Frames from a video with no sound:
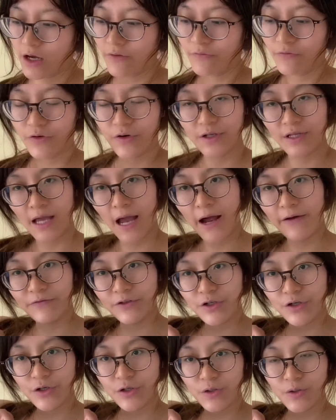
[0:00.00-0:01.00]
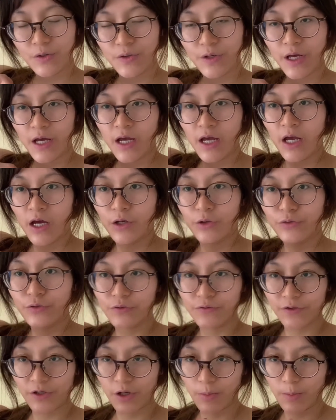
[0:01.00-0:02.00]
For the afternoon
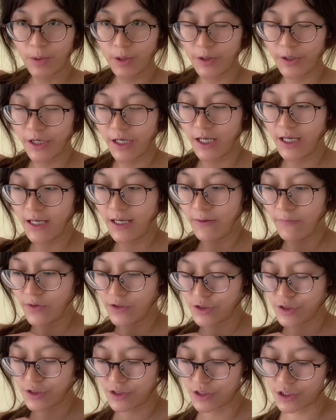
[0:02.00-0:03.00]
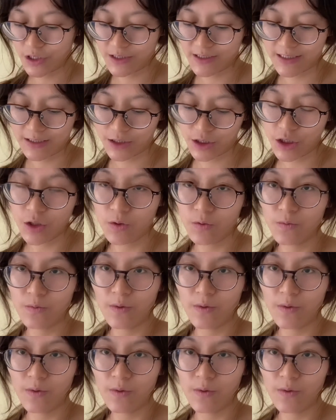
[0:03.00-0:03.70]
rooftop party, which starts at 2,